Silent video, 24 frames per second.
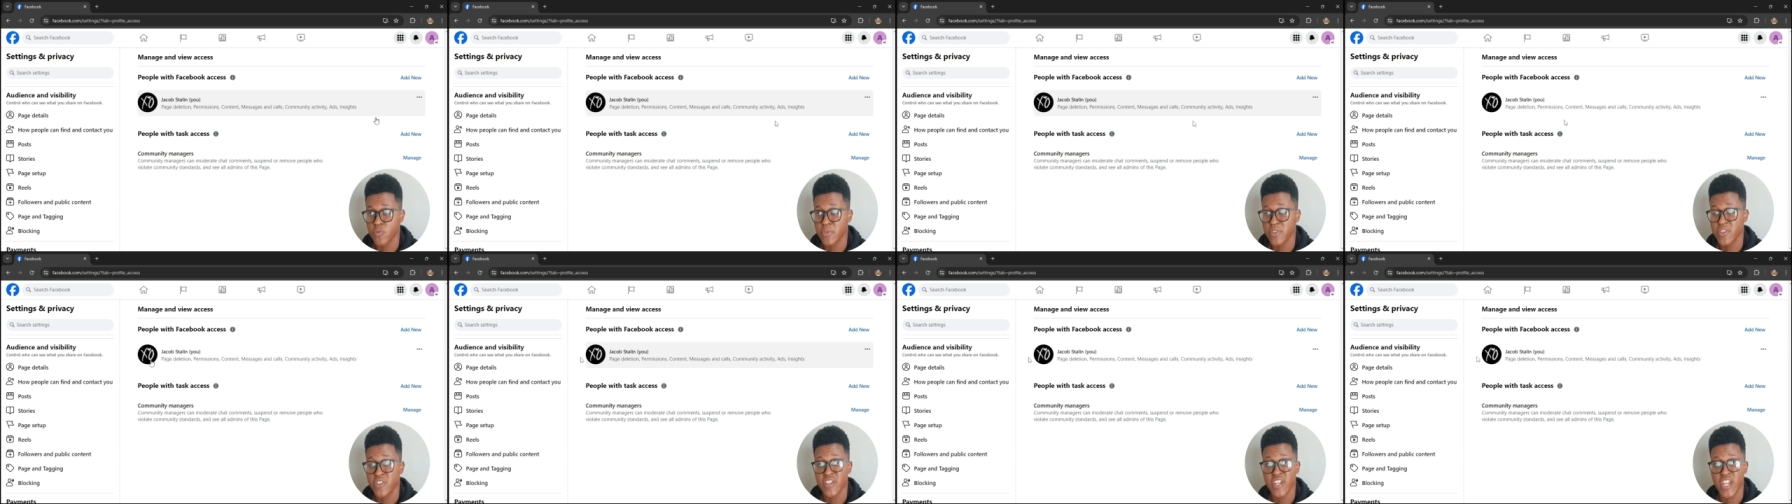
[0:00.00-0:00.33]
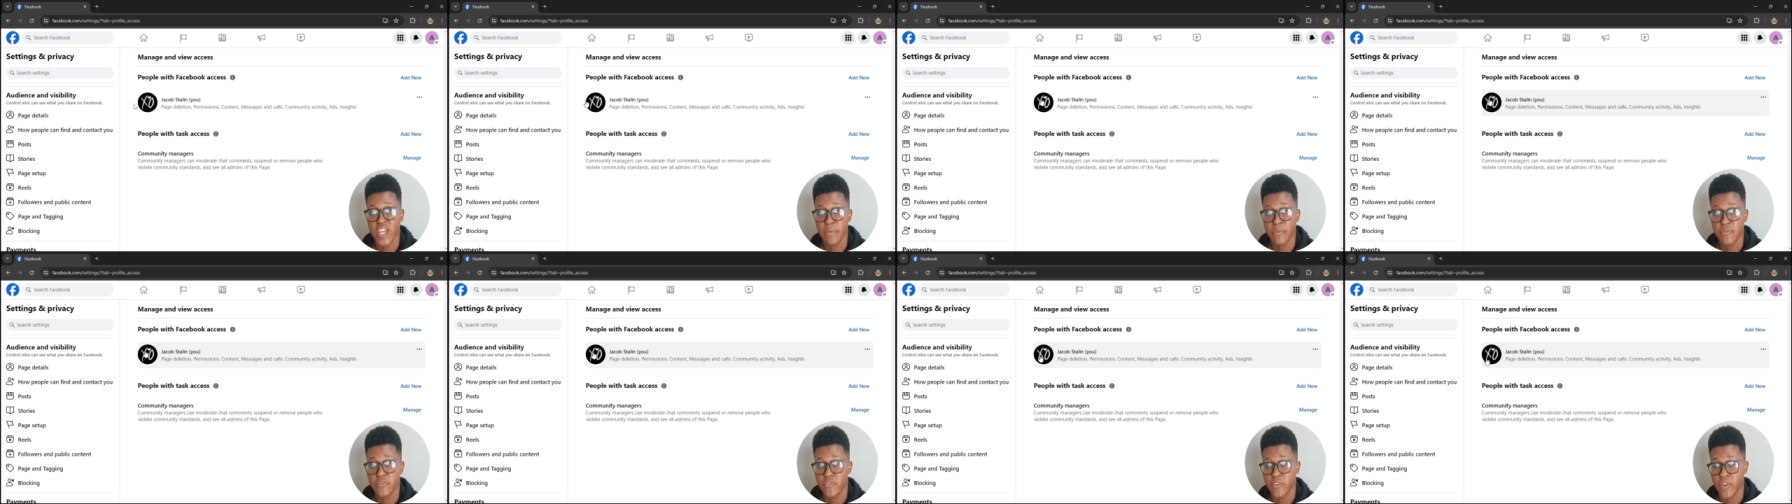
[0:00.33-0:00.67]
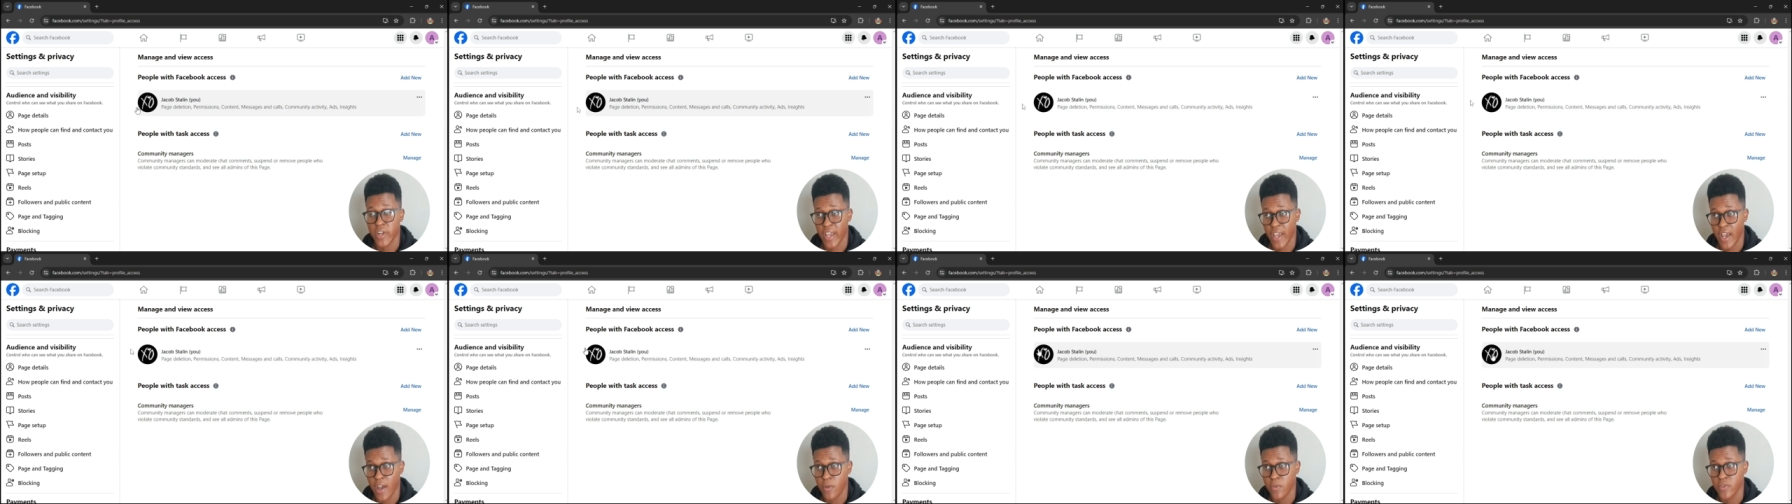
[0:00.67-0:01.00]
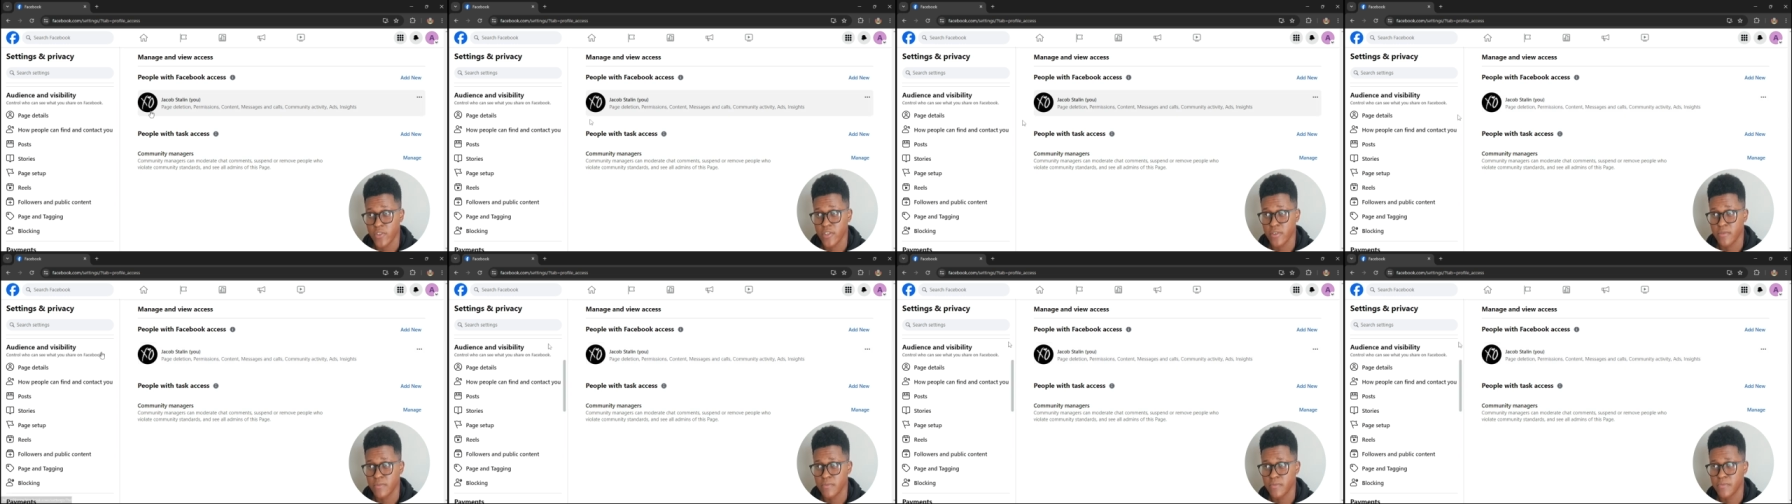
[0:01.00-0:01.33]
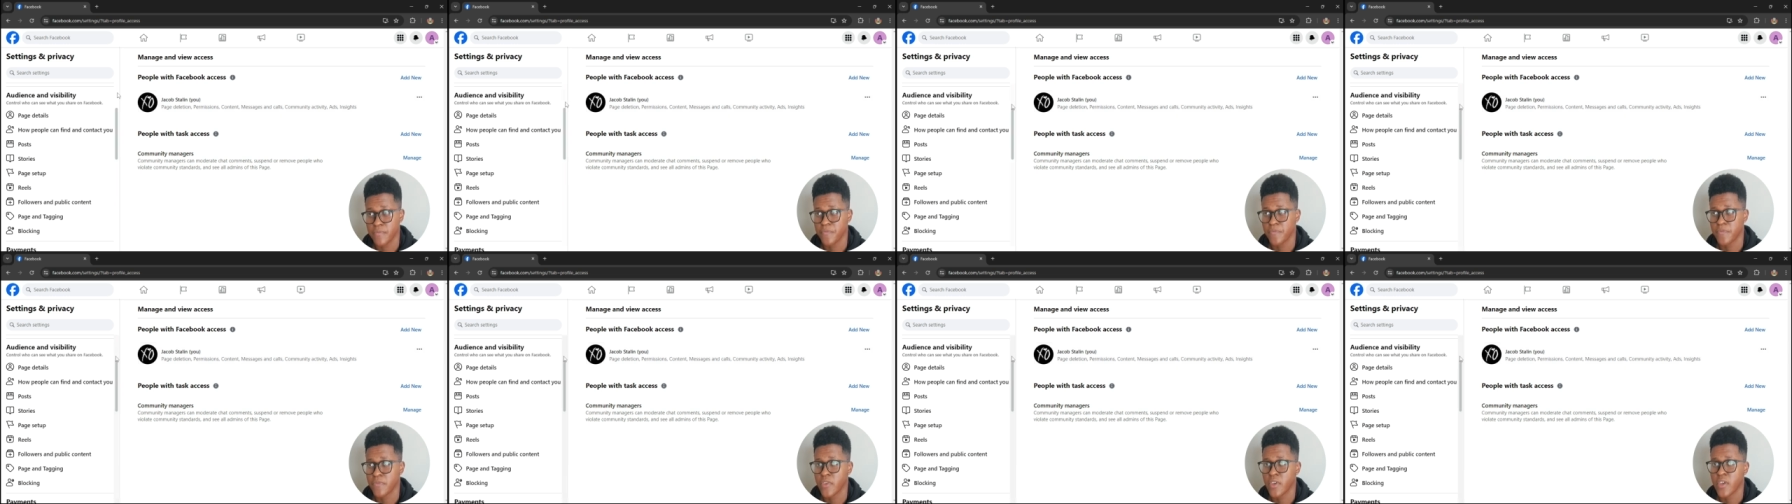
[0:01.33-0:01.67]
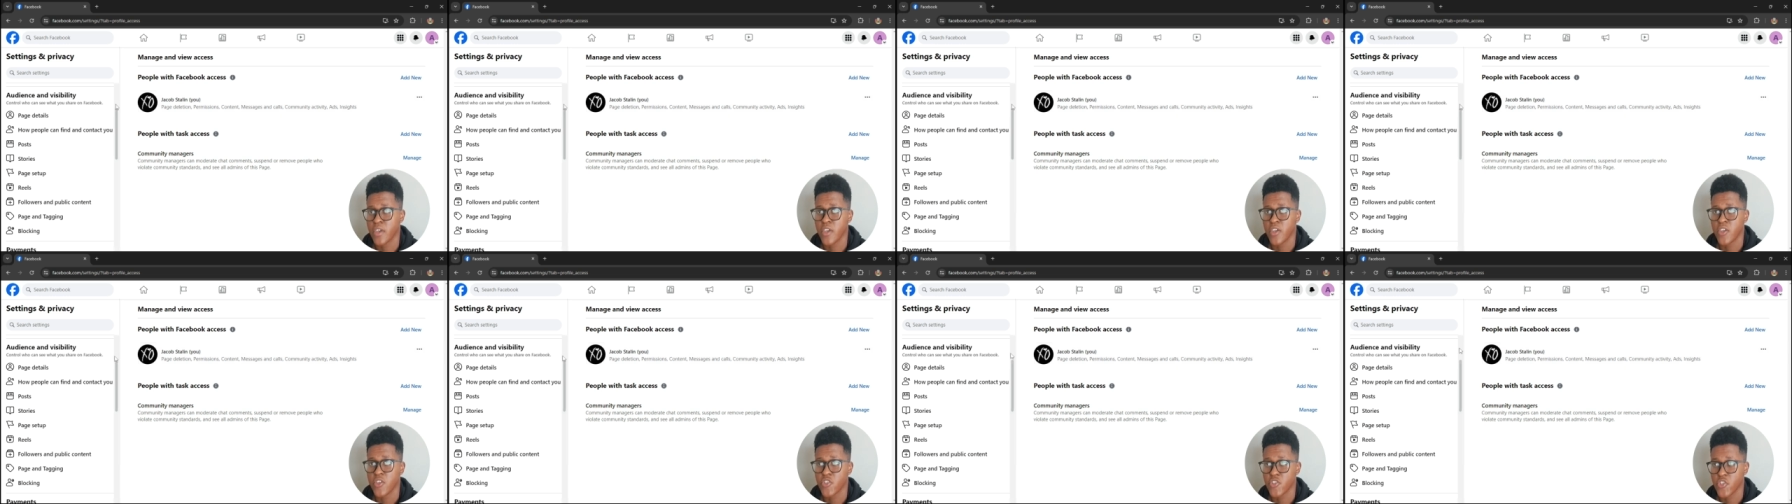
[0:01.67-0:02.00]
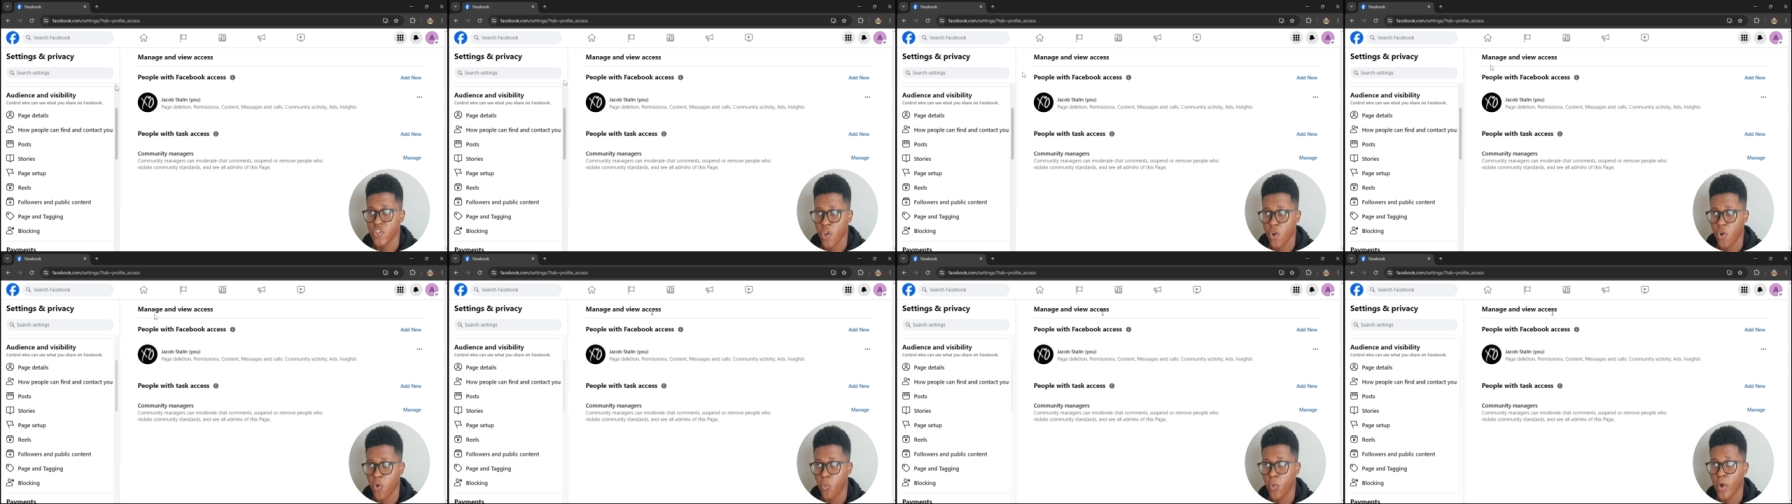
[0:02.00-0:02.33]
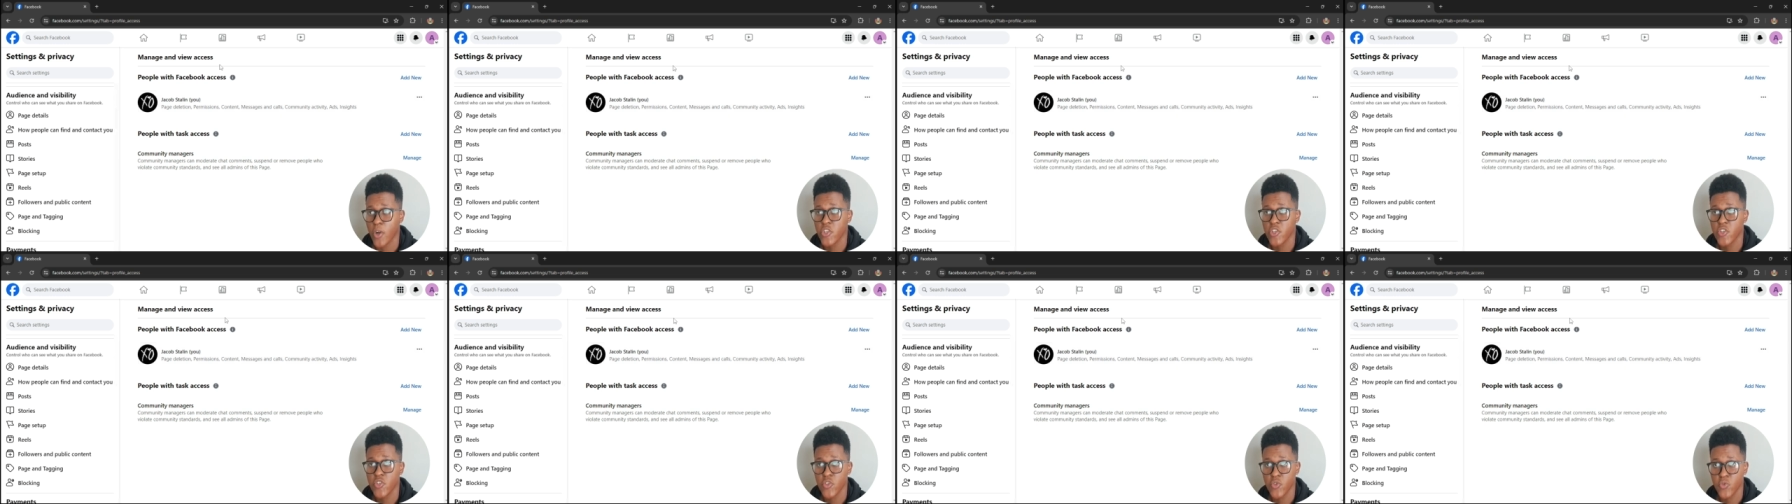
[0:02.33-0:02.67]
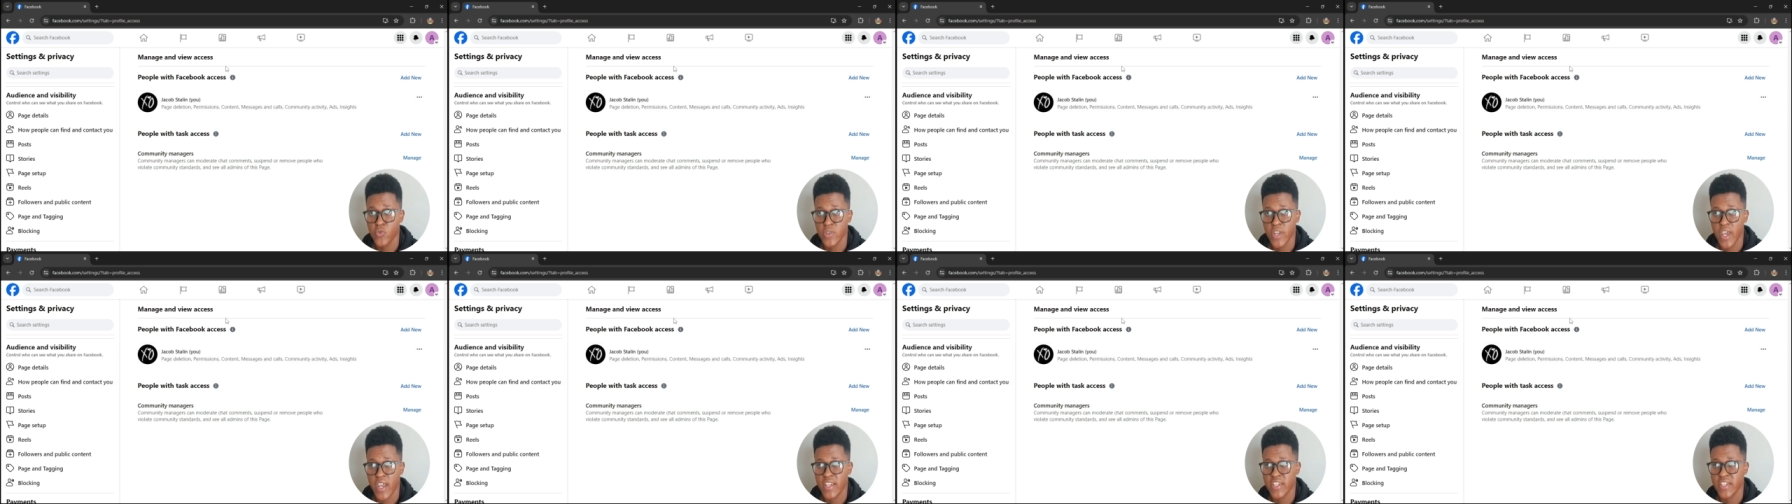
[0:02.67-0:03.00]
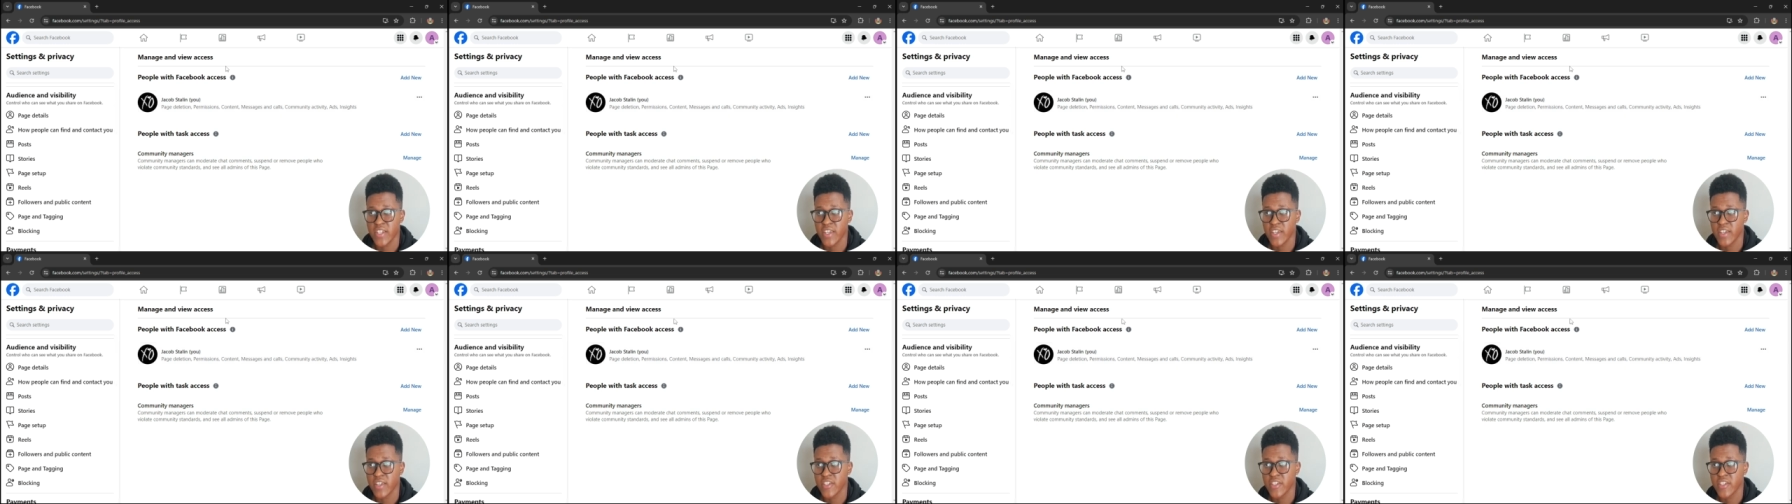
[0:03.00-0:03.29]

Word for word: would be the name of your account. So what you do next